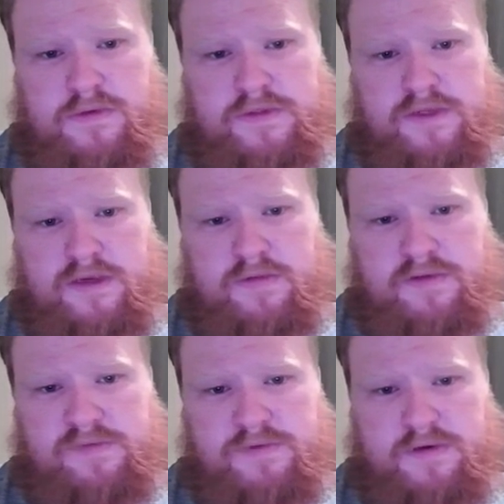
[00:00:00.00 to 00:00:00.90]
hammer
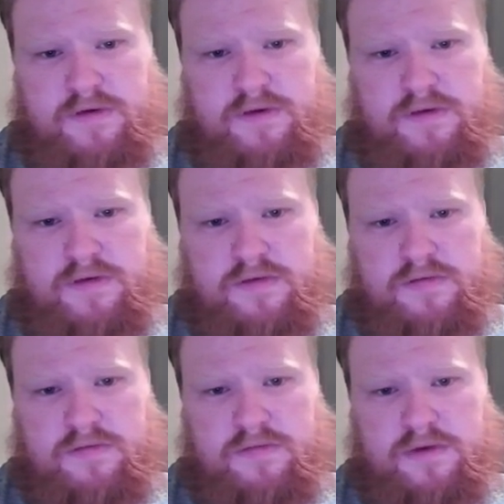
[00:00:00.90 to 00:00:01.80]
this pawn again.
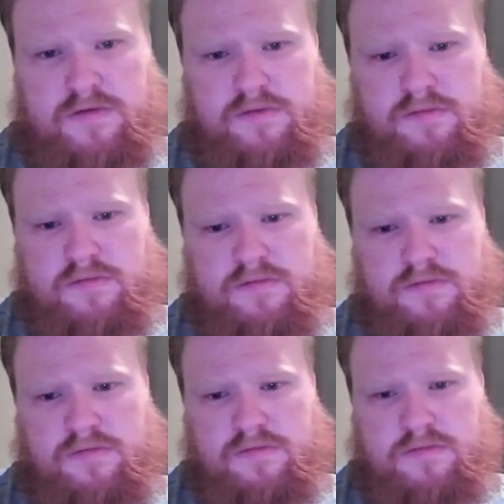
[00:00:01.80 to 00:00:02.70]
Well,
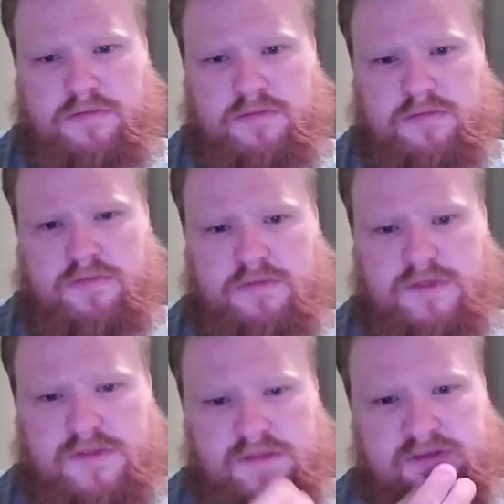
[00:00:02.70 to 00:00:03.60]

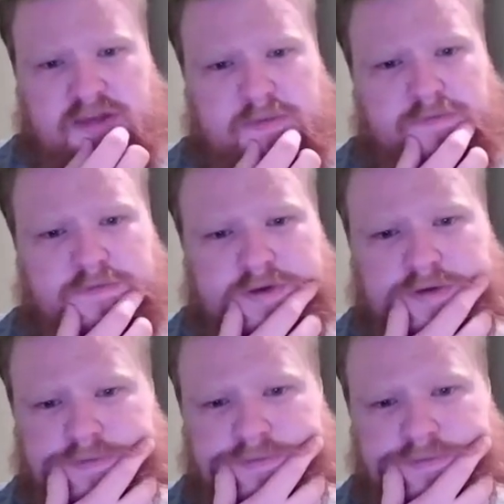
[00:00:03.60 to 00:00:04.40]
let's take the top of the file.